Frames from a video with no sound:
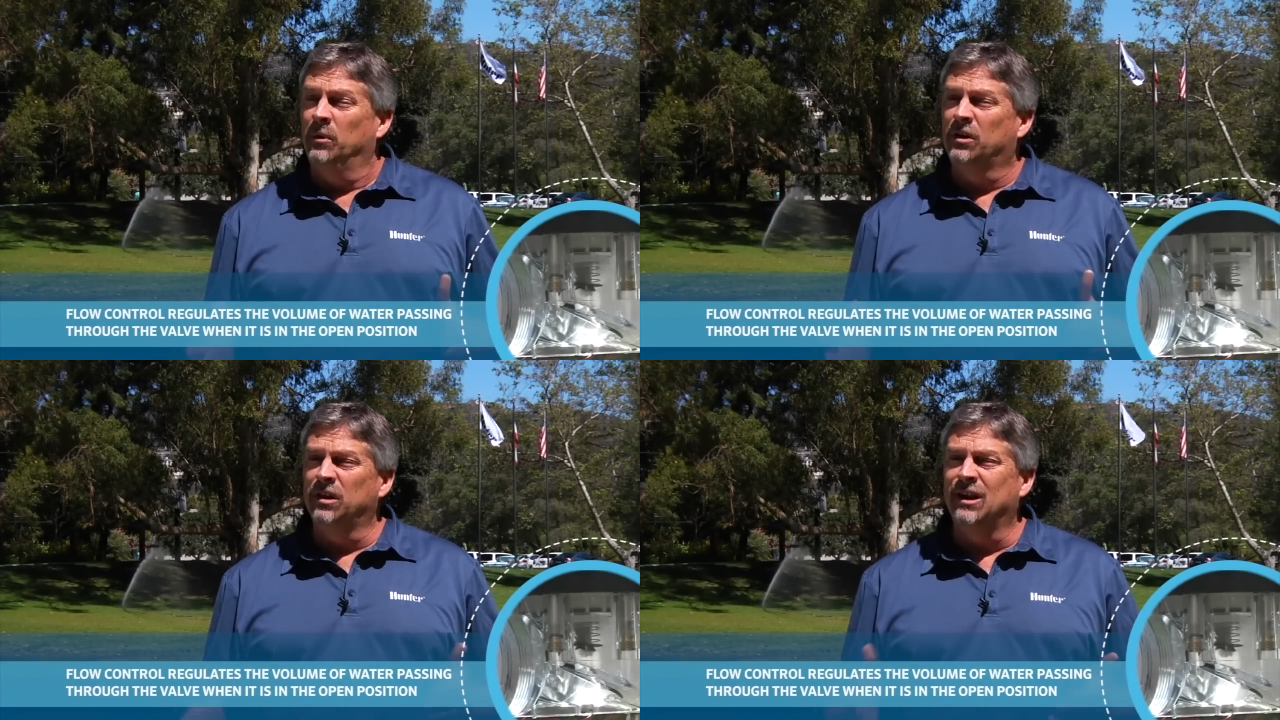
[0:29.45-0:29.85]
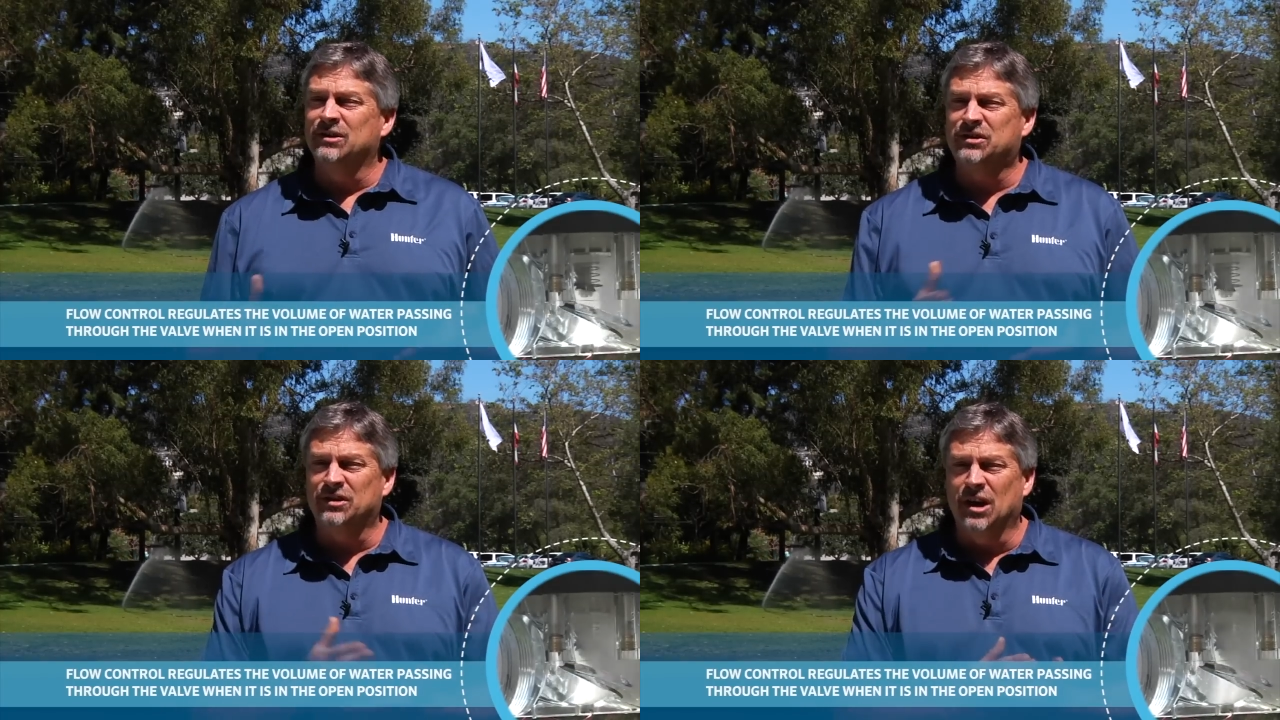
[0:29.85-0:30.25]
will
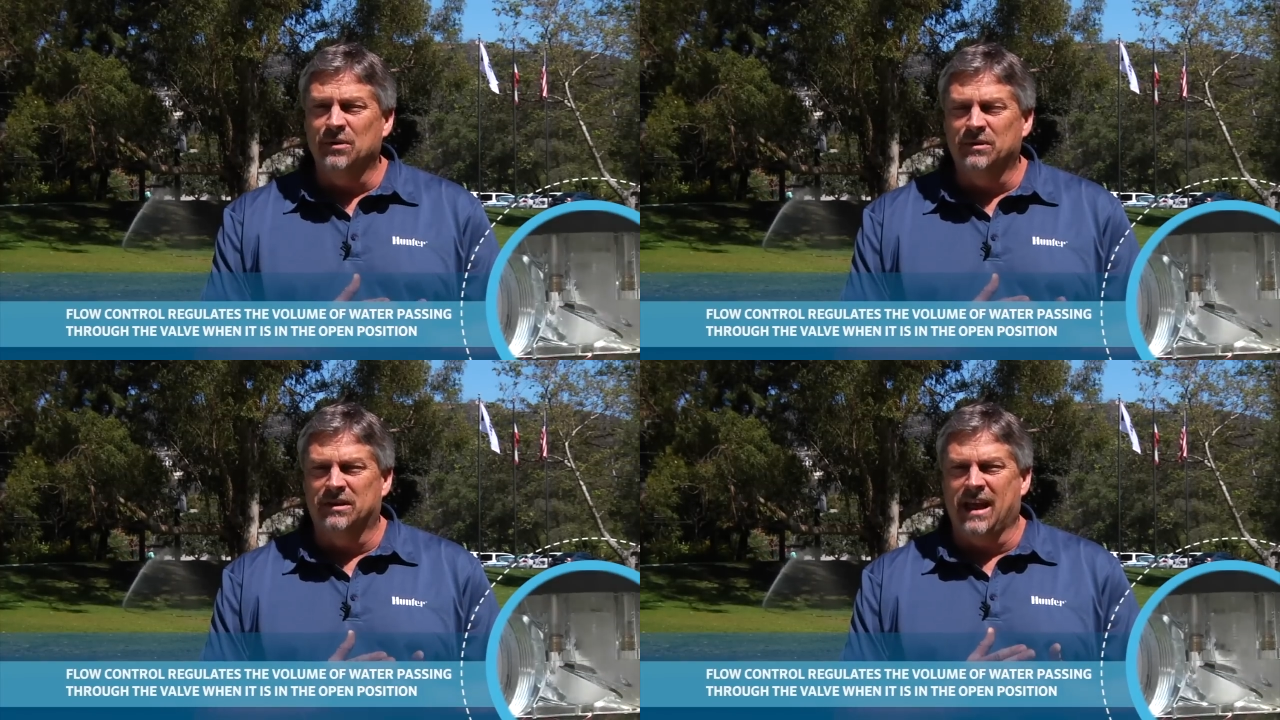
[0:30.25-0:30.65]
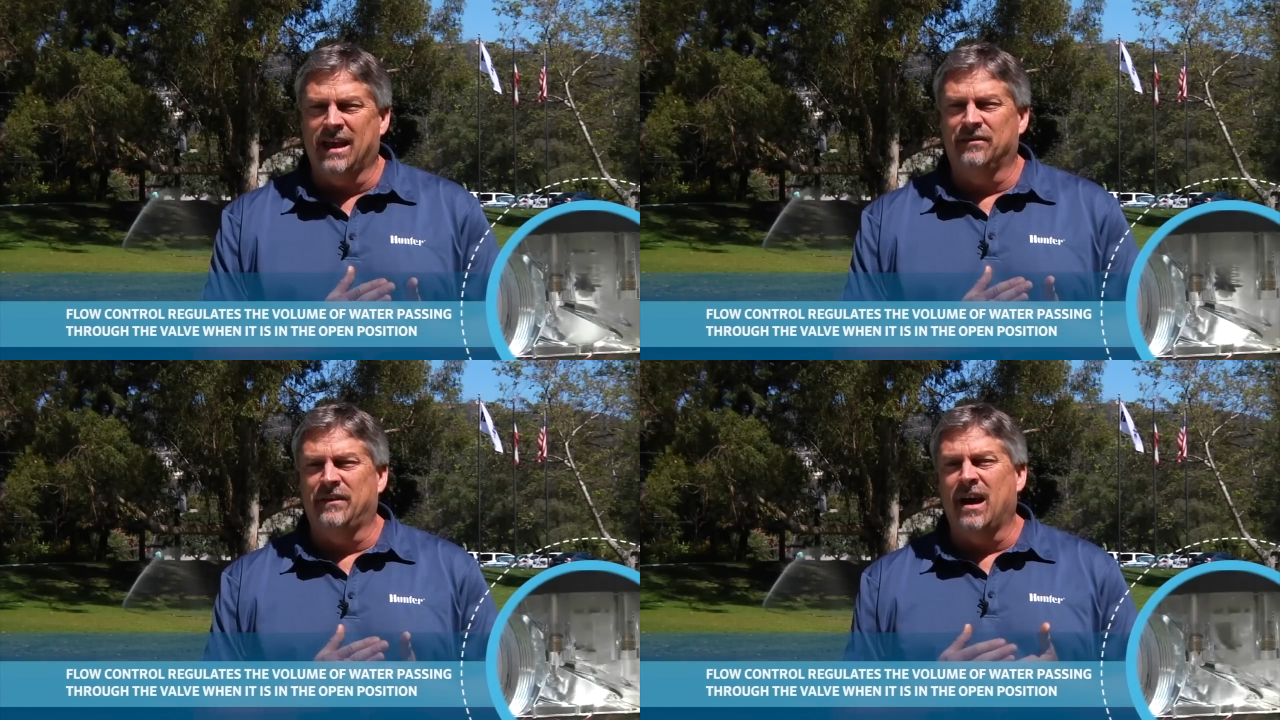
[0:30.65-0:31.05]
close slower
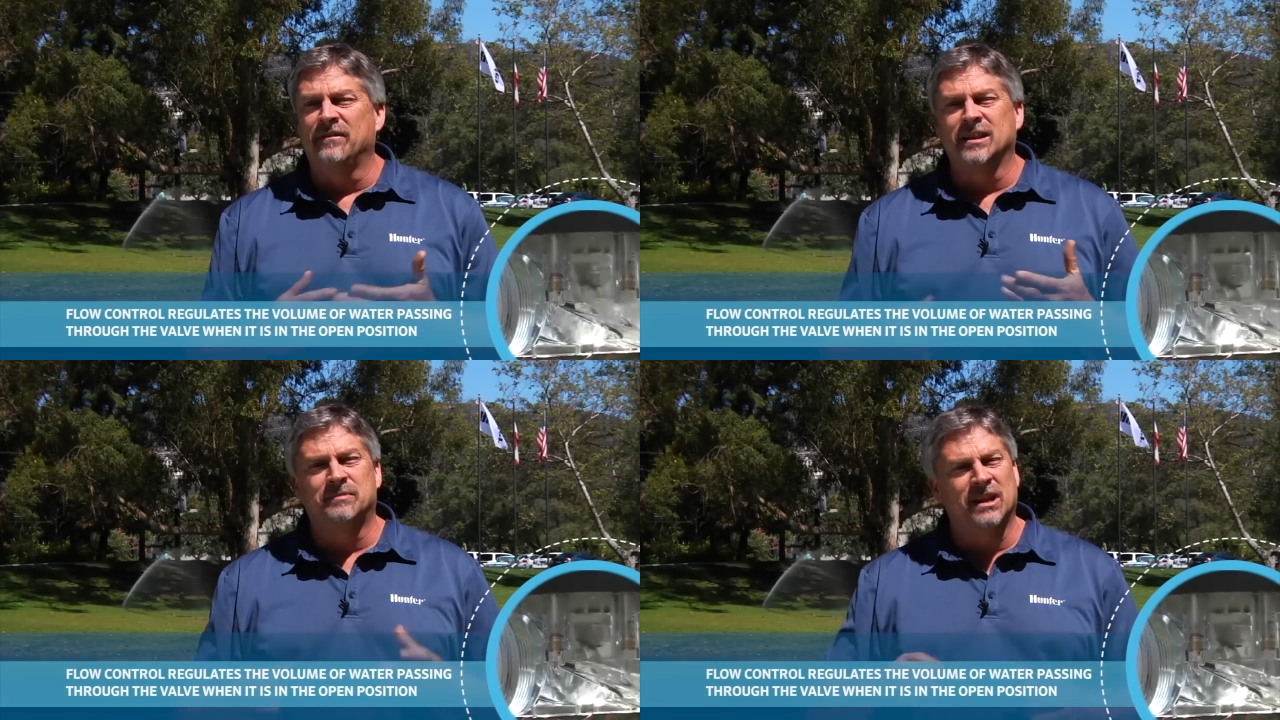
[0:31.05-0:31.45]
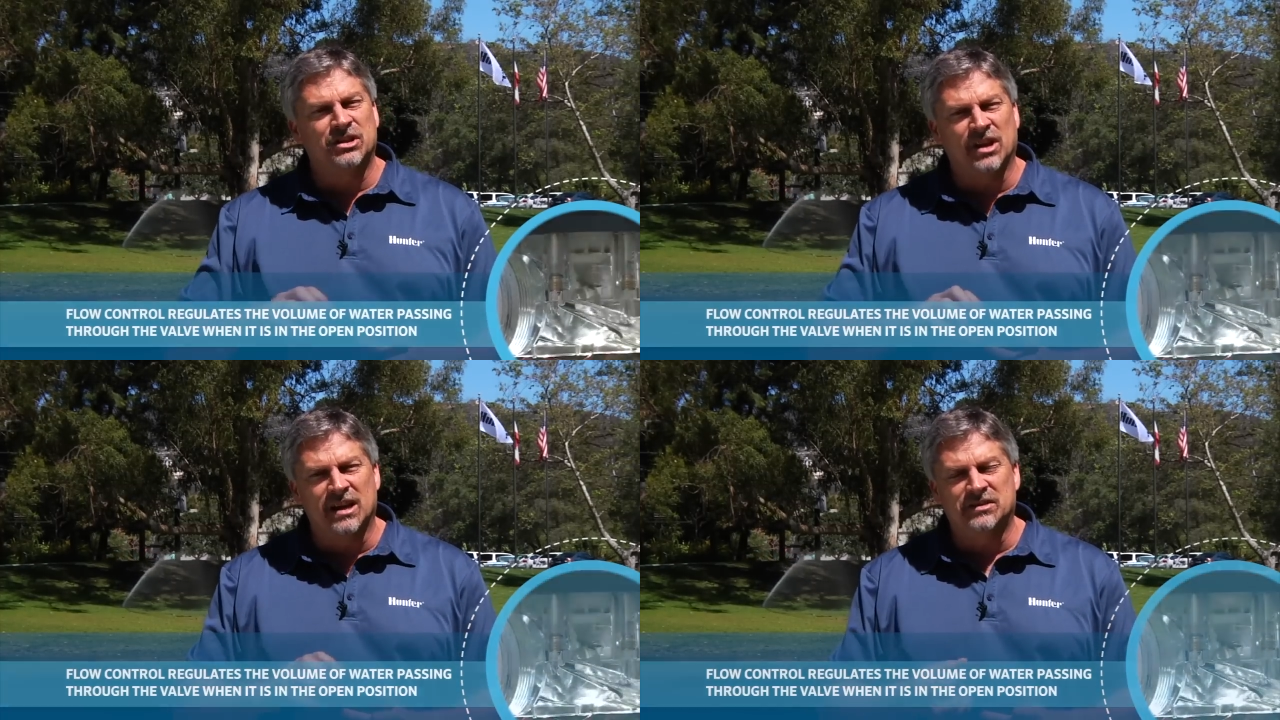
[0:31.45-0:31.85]
than a valve that's been
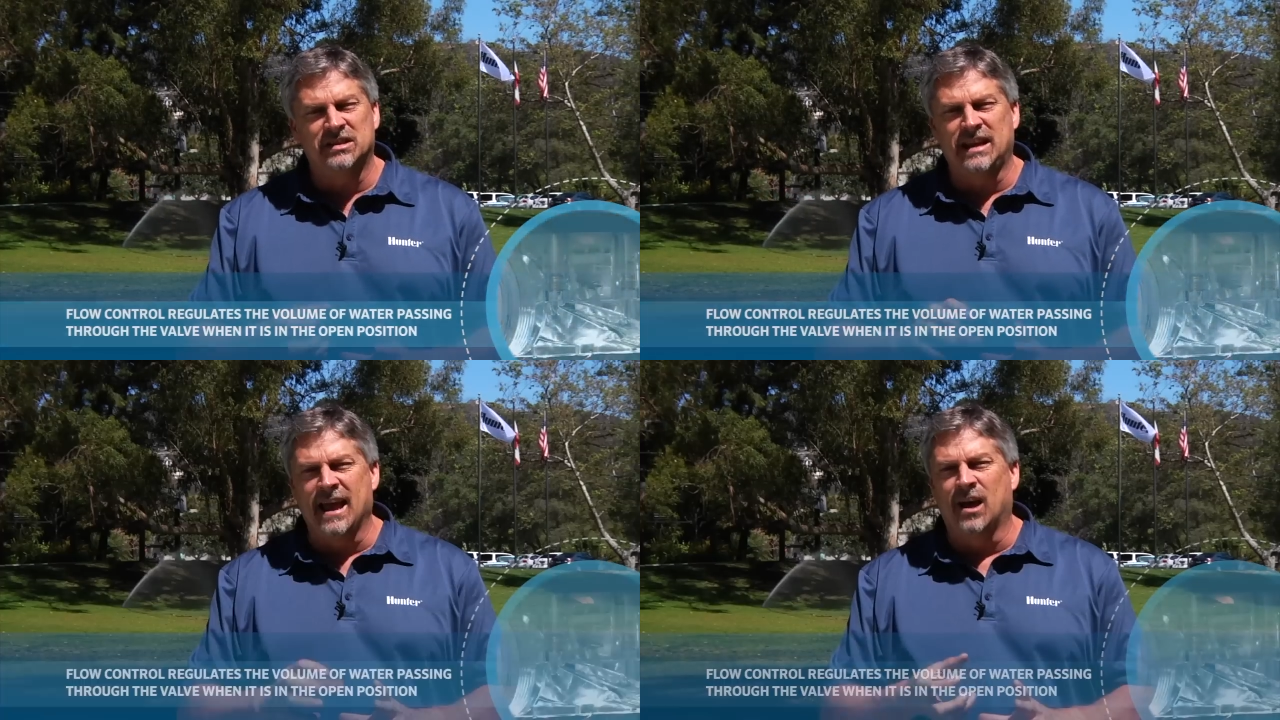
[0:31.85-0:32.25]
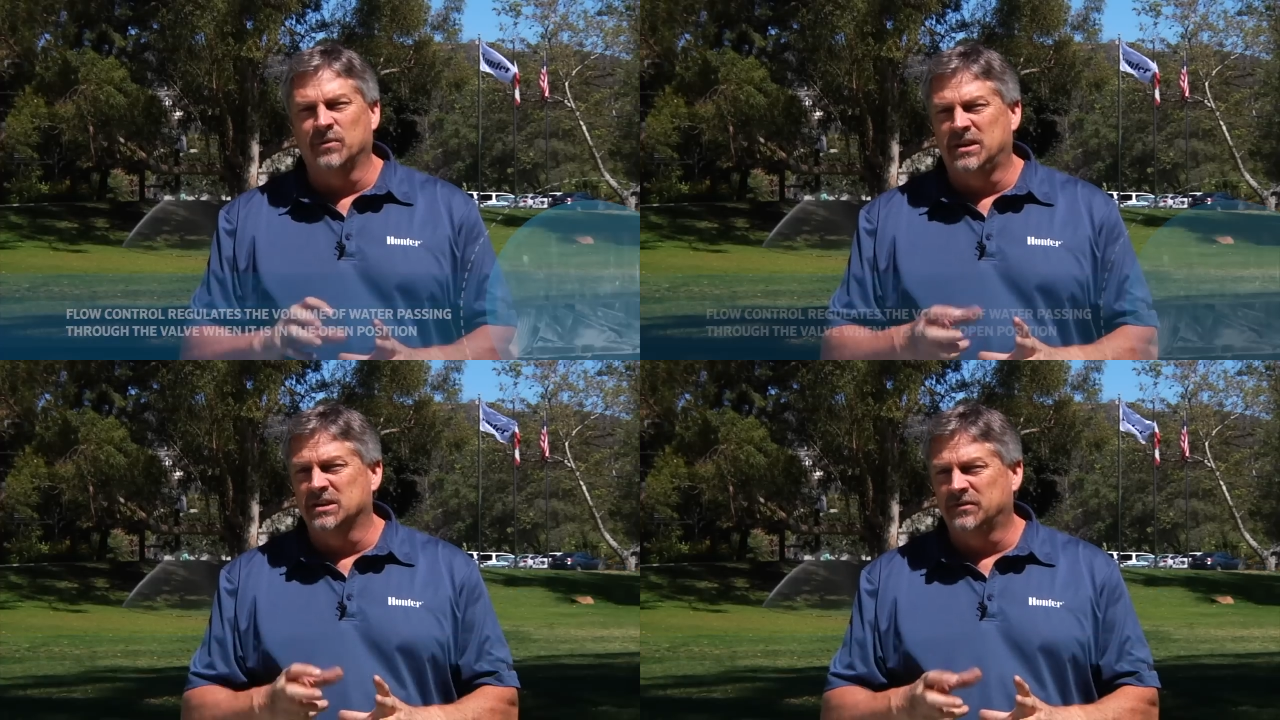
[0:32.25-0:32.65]
adjusted down
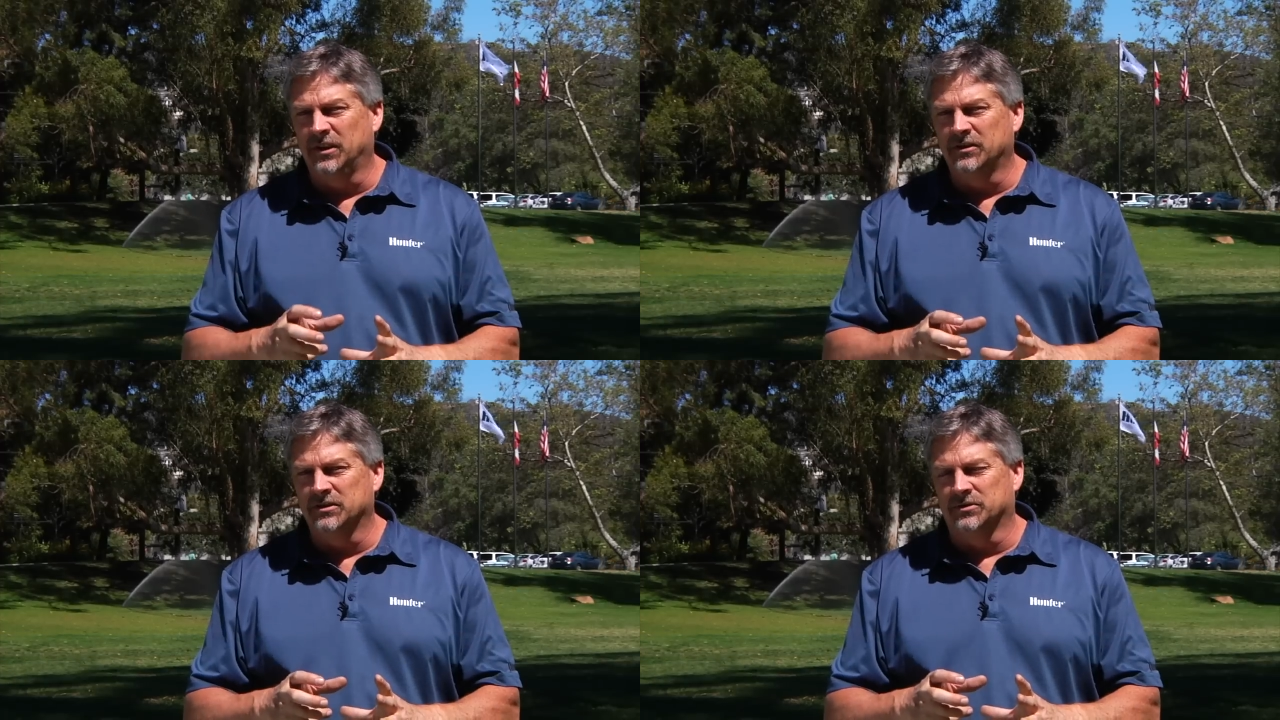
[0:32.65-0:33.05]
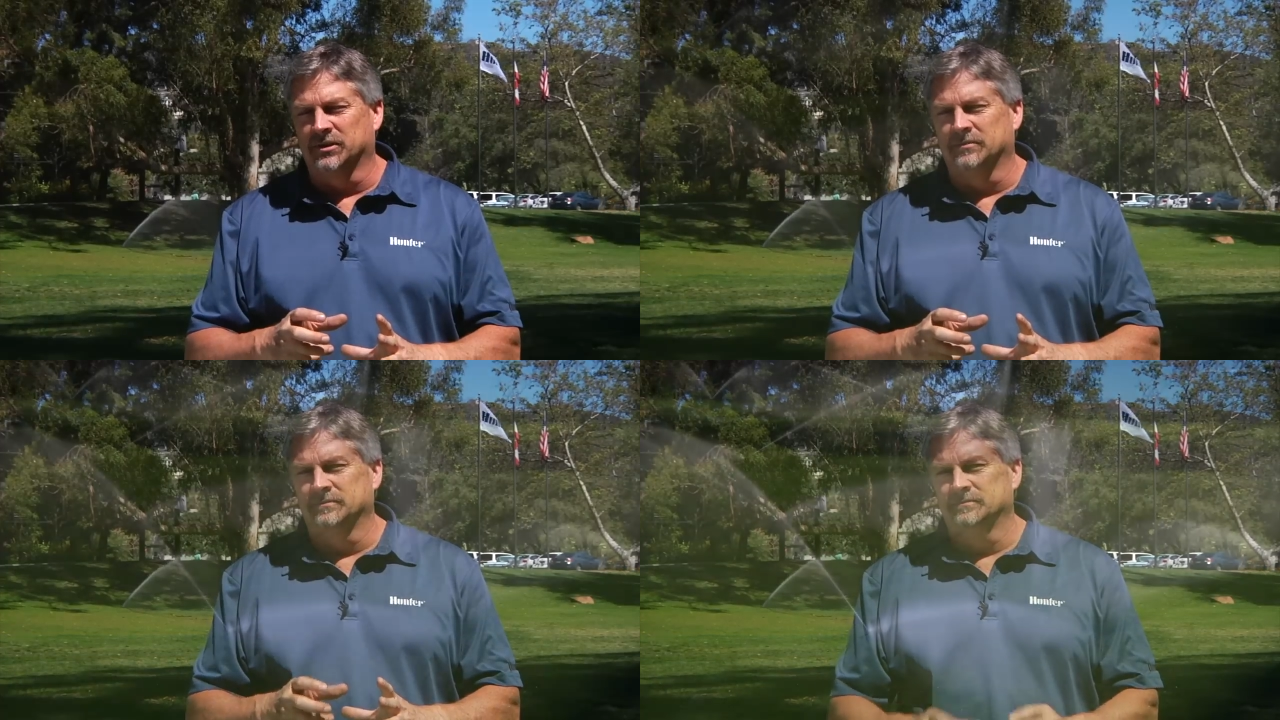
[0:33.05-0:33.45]
with his flow
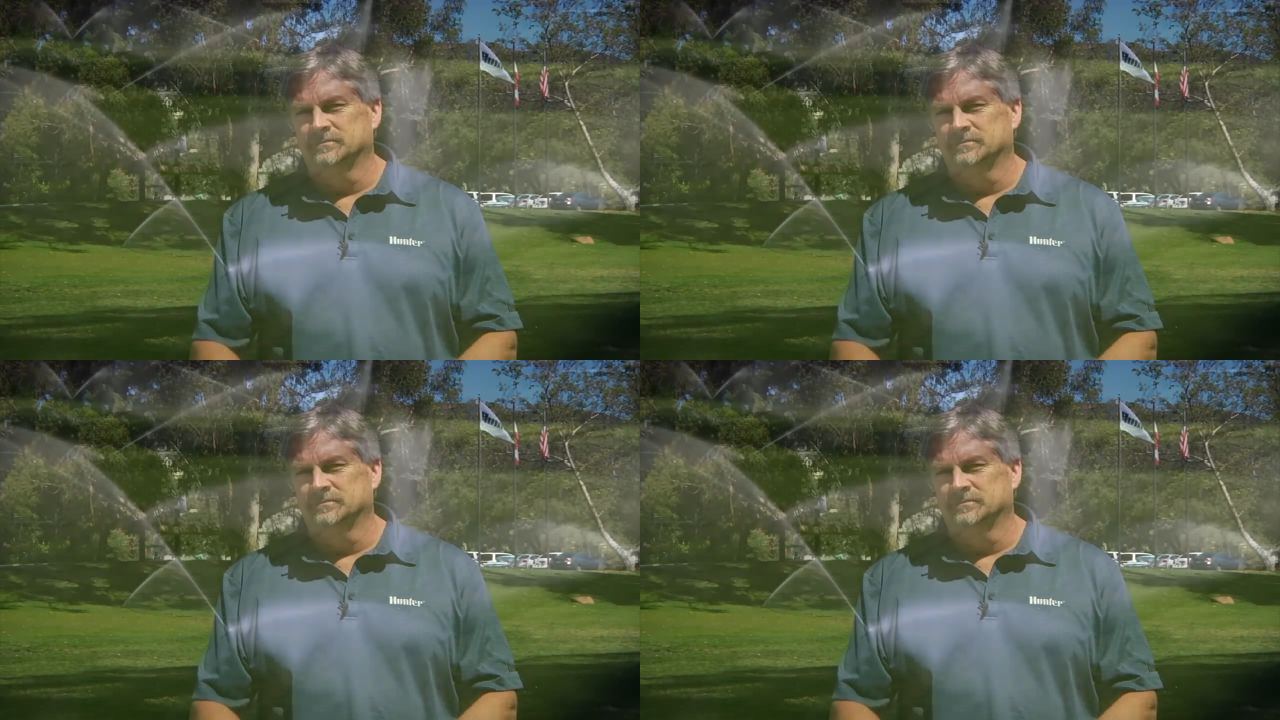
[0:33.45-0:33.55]
control.